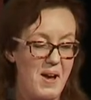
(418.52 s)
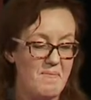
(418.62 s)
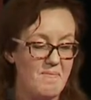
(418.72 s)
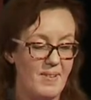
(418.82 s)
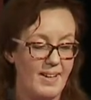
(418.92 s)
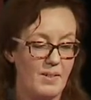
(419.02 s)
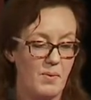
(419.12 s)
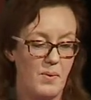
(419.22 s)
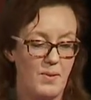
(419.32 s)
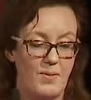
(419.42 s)
um, a
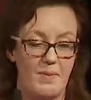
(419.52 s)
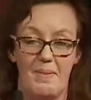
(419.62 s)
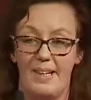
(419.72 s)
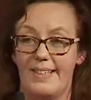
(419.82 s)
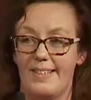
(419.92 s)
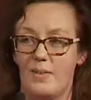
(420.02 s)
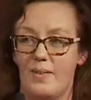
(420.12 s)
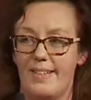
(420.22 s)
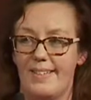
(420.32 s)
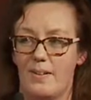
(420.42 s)
quarter of a million
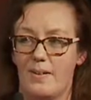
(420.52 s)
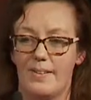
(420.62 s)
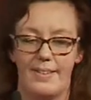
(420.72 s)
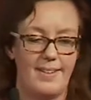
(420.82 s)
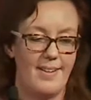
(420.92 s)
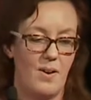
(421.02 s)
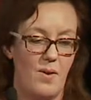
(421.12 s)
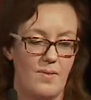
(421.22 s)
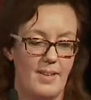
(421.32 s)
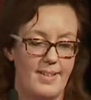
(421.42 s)
stories told
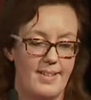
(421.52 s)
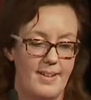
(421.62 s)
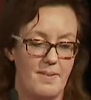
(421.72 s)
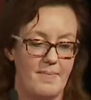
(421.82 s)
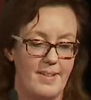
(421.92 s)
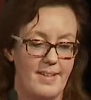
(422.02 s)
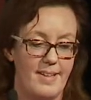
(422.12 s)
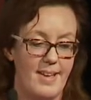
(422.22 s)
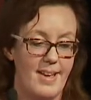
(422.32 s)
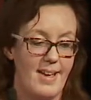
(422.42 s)
over that time.
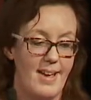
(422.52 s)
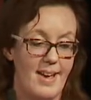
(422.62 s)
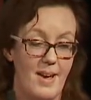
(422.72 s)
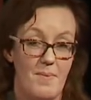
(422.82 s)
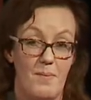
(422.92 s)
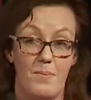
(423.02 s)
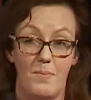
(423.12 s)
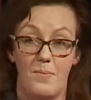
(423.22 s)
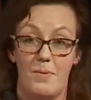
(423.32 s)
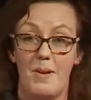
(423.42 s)
Um, and
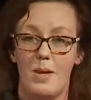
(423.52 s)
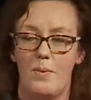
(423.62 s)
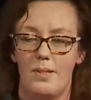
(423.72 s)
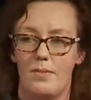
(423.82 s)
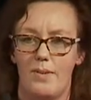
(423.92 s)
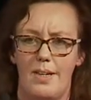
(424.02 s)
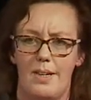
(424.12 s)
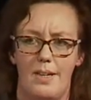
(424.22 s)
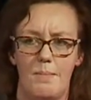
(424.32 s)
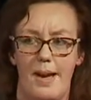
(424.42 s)
for me, what's really kind of